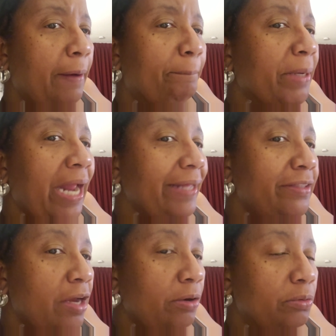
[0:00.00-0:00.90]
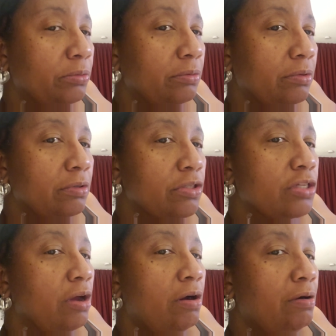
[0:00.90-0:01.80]
But I don't.
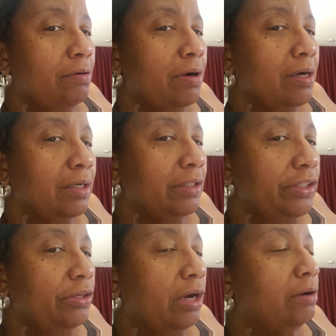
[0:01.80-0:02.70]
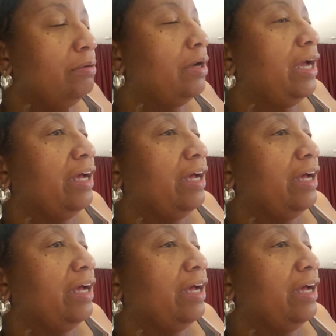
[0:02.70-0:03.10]
So, you know,